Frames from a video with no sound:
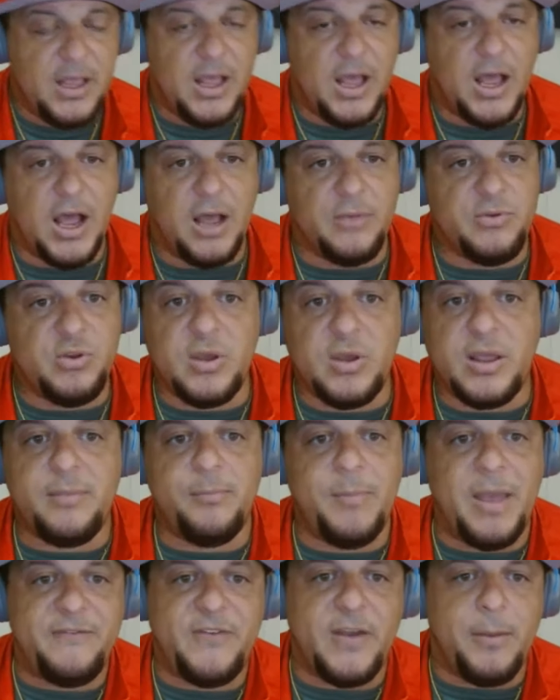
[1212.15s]

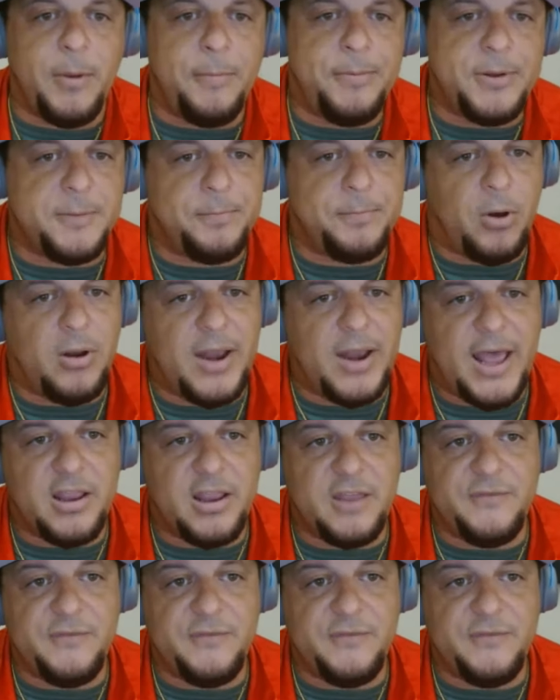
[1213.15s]
Matthew, I'm going to put the poll out.